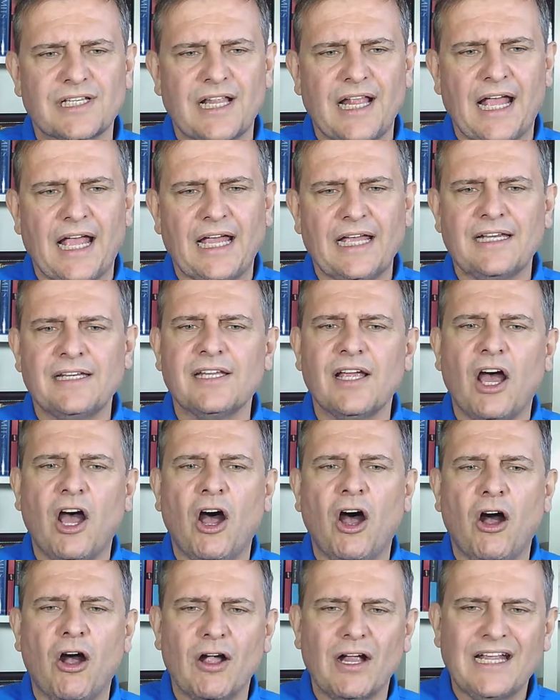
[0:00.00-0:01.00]
land
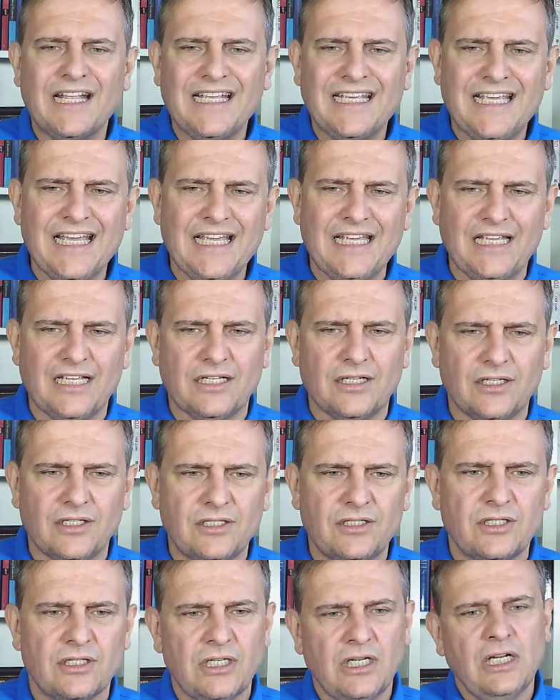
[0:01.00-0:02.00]
are
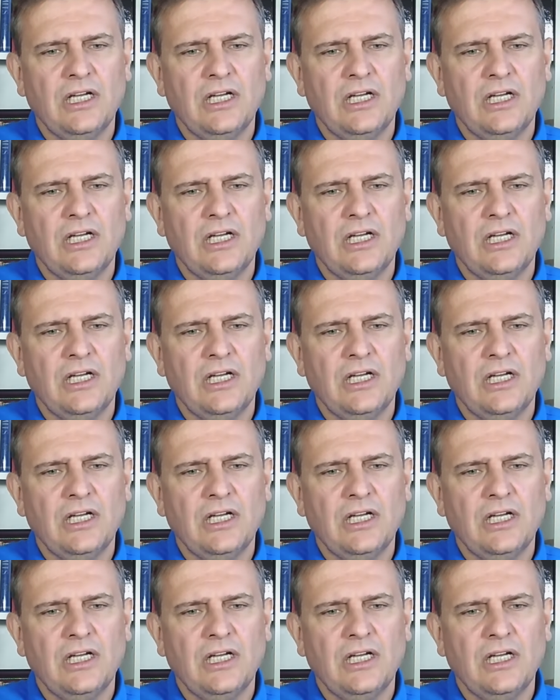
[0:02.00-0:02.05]
geared